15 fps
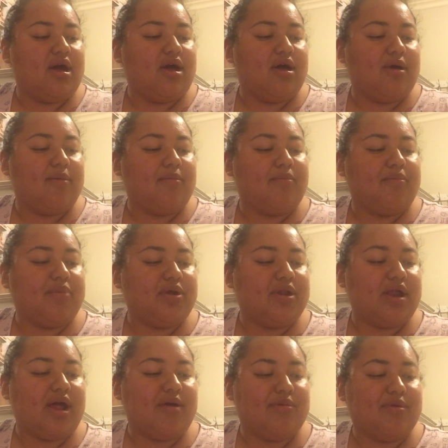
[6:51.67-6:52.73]
Um,
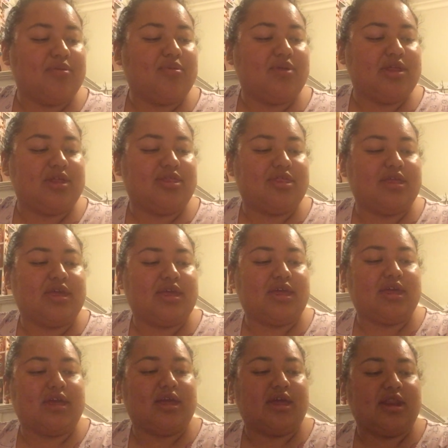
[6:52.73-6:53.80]
but I've been really
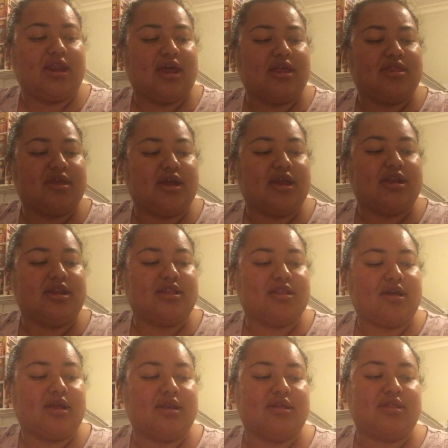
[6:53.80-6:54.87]
thinking, and I think I
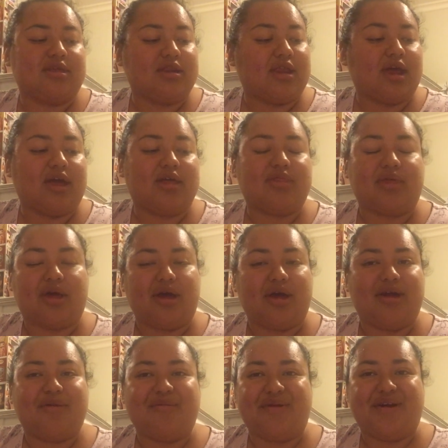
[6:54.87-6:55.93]
decided tonight that
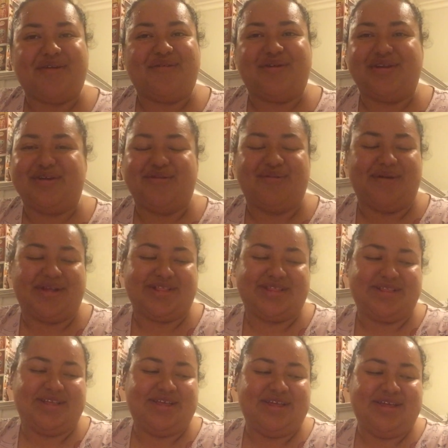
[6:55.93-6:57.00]
I might want to go back
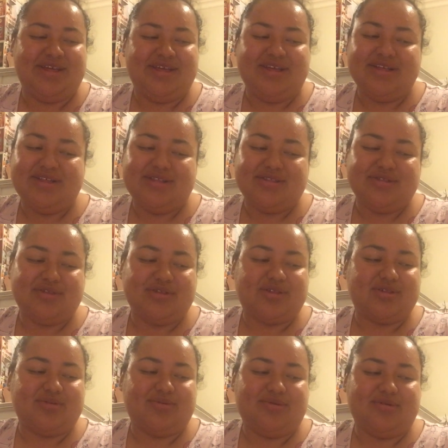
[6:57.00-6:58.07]
to
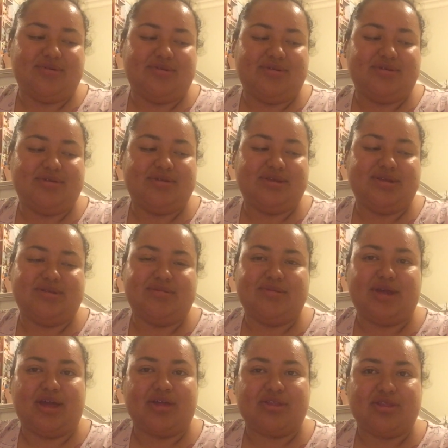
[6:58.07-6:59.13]
school
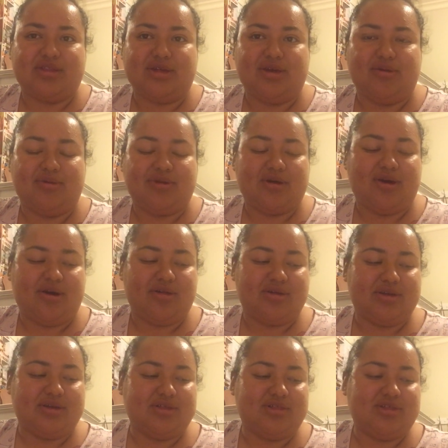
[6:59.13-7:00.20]
and actually go to
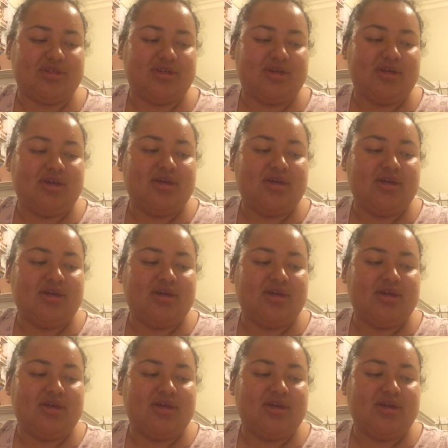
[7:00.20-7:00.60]
college